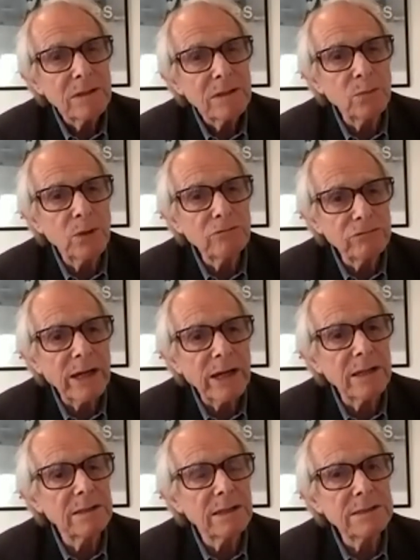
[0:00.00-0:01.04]
that would
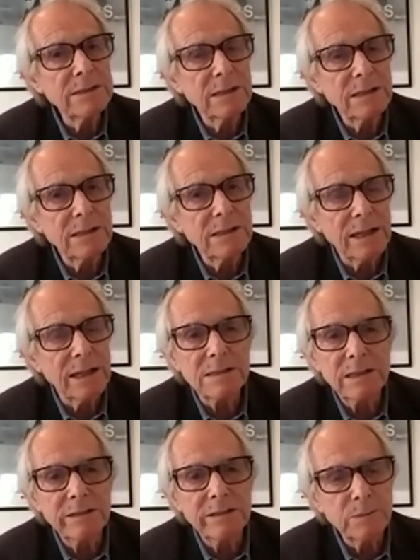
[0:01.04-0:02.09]
recognise that it had a
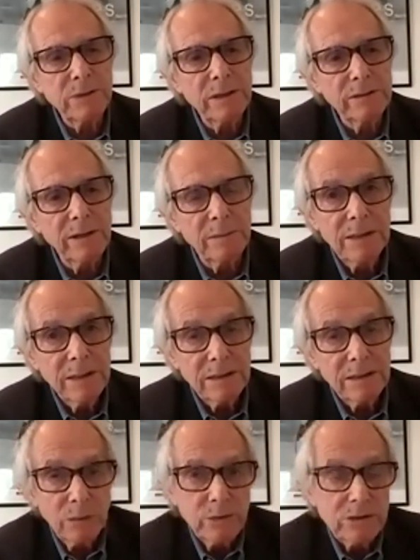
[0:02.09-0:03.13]
serious programme
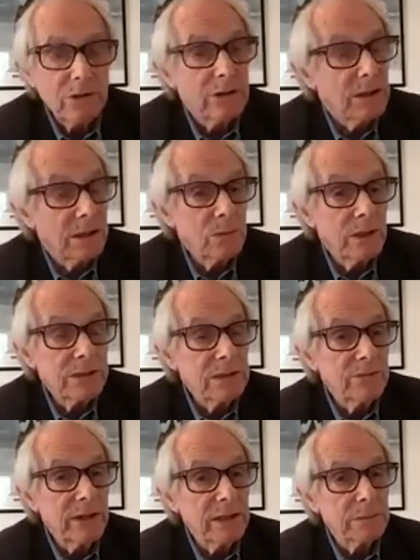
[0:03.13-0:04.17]
that was not otherwise
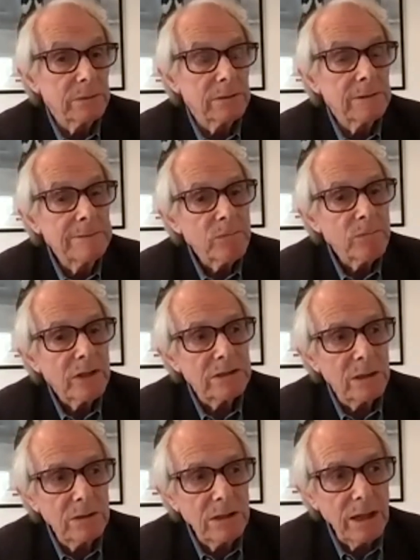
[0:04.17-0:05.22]
available.
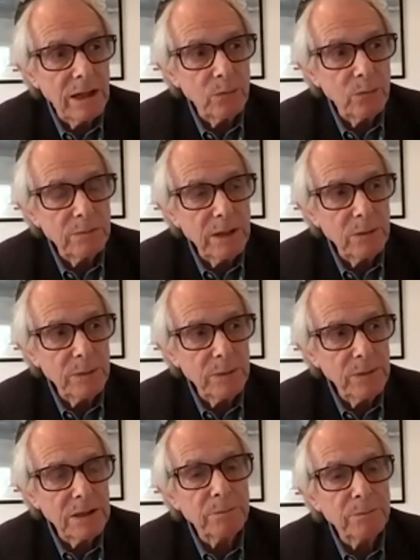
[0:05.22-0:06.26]
So it
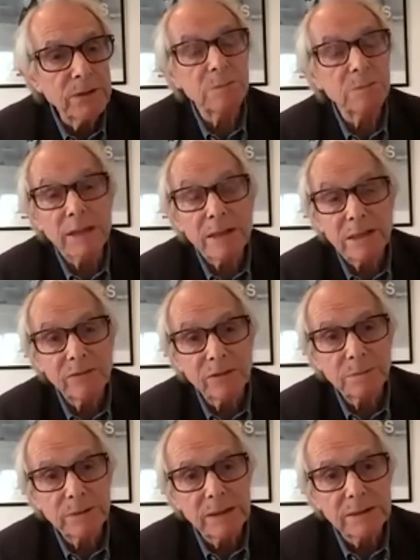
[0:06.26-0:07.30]
would be the possibility of
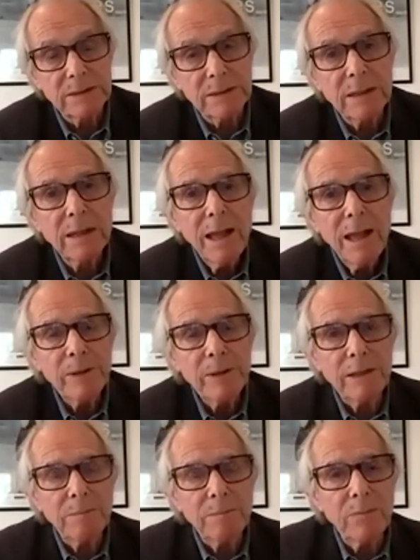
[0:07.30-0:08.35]
a party. But
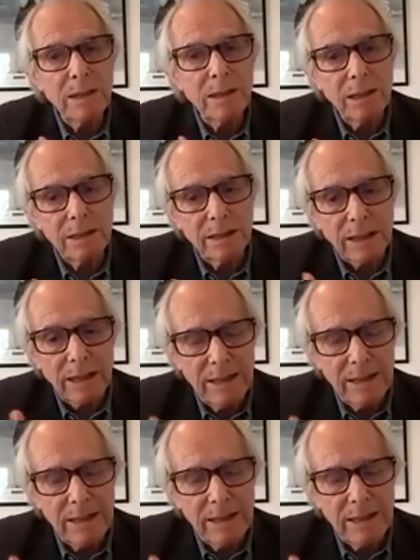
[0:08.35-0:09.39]
the
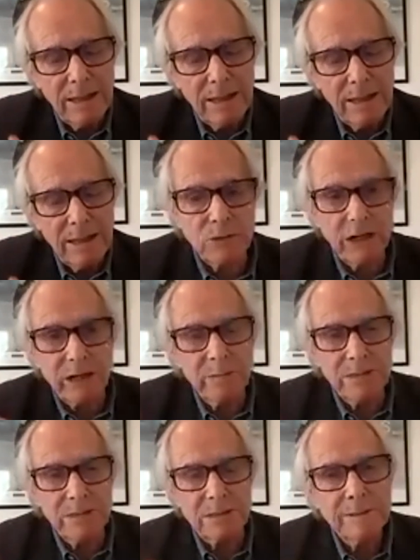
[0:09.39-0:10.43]
key thing is to keep
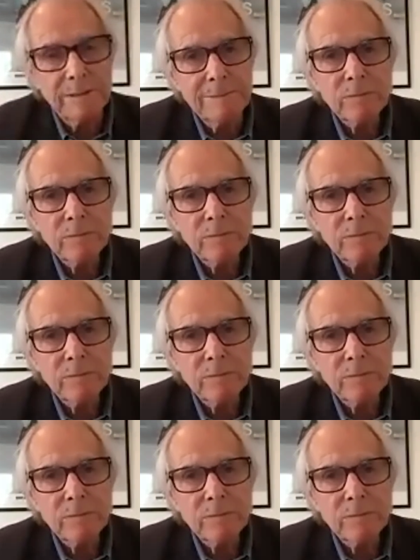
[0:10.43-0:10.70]
Jeremy's,